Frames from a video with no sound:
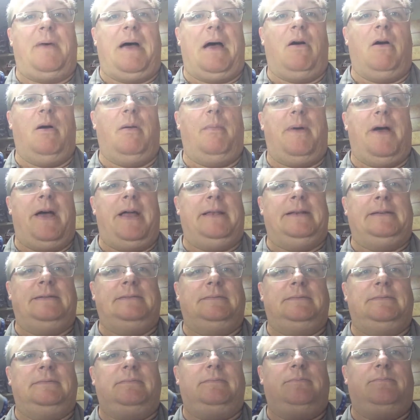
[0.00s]
power
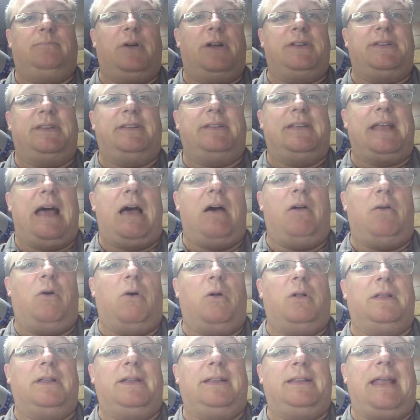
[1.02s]
button, press it down,
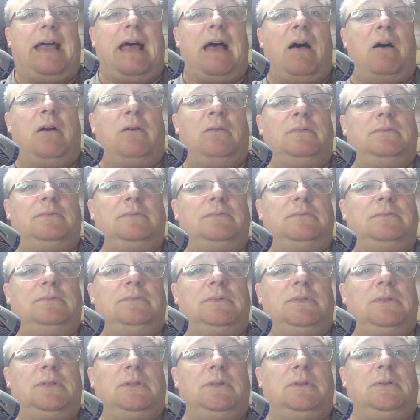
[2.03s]
hold it down,
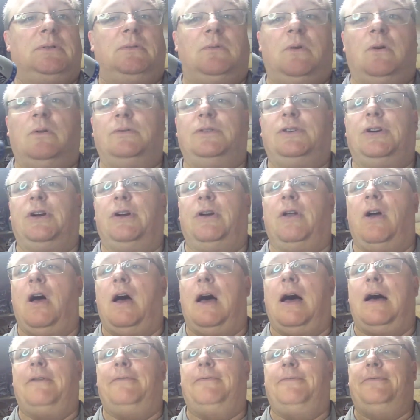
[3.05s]
won't turn
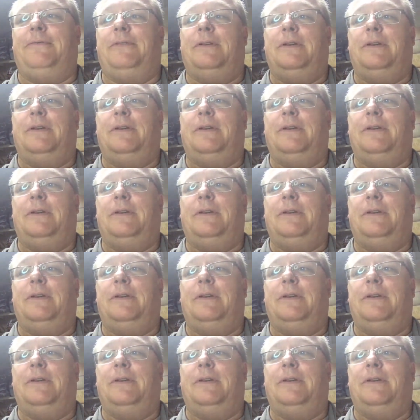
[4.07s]
off.